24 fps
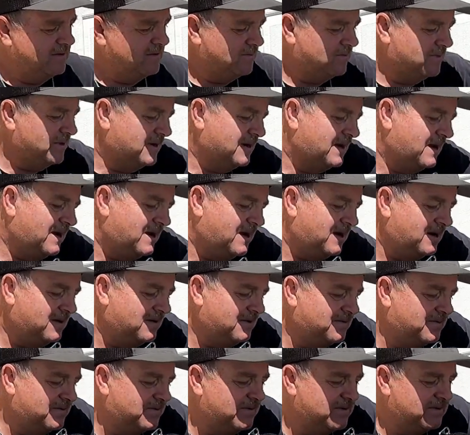We'll
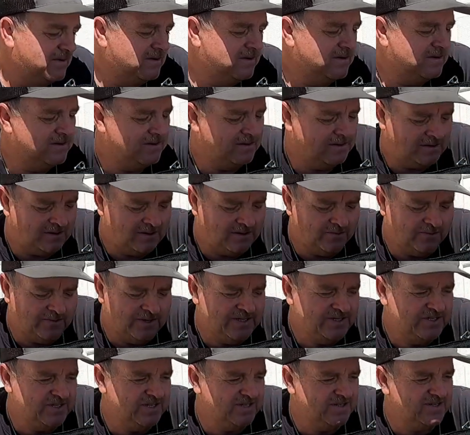have our
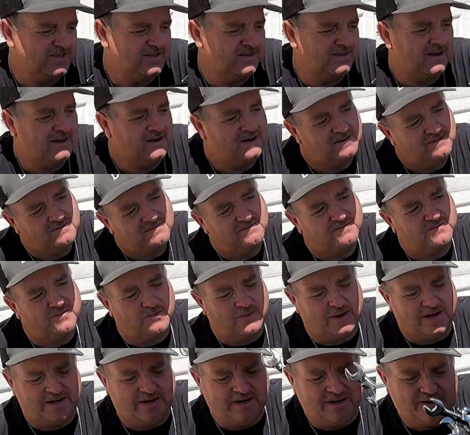wrenches. Now, for
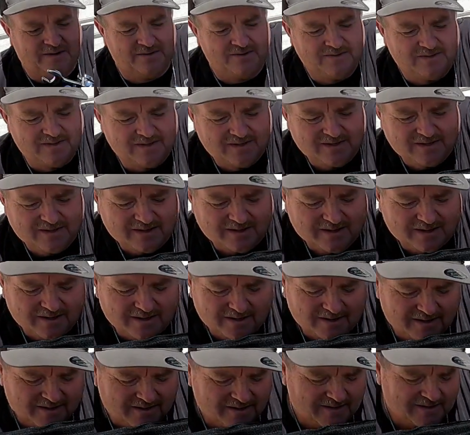right now,
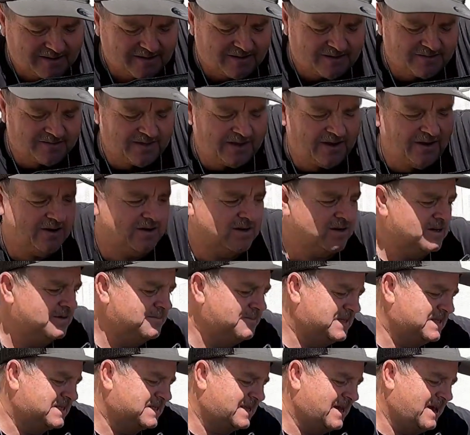they are going to
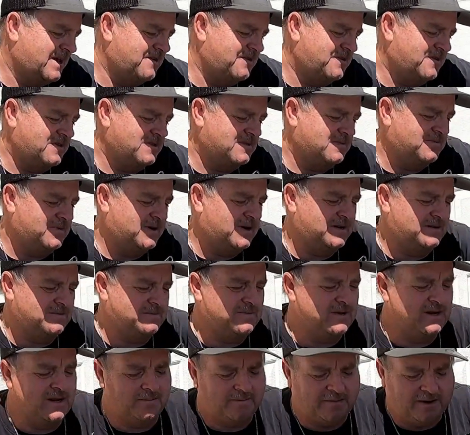be scattered on the bottom,
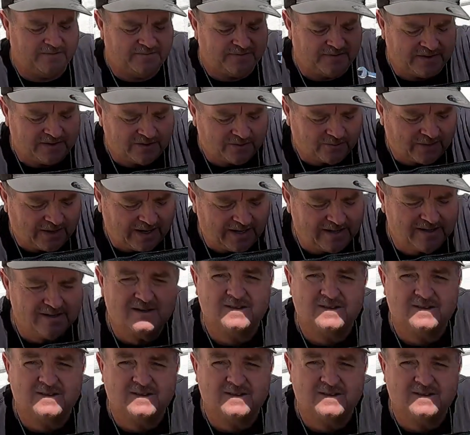but I might find a way